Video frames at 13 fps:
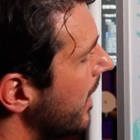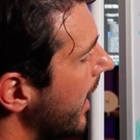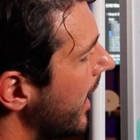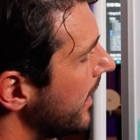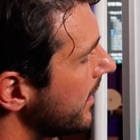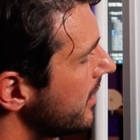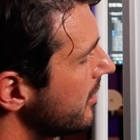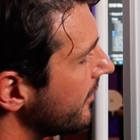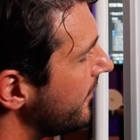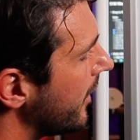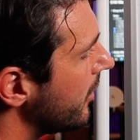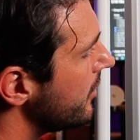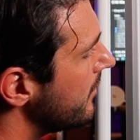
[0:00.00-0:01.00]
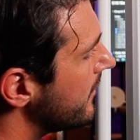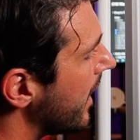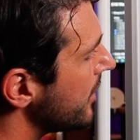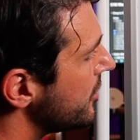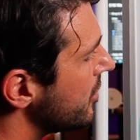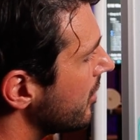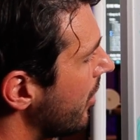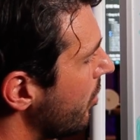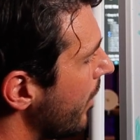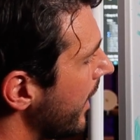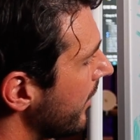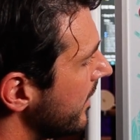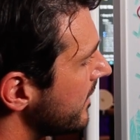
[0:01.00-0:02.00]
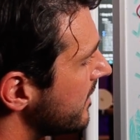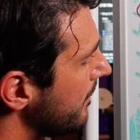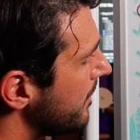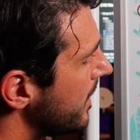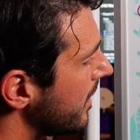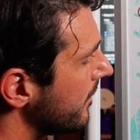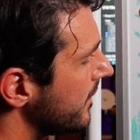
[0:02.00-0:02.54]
And in your funnel, you've got your awareness up here.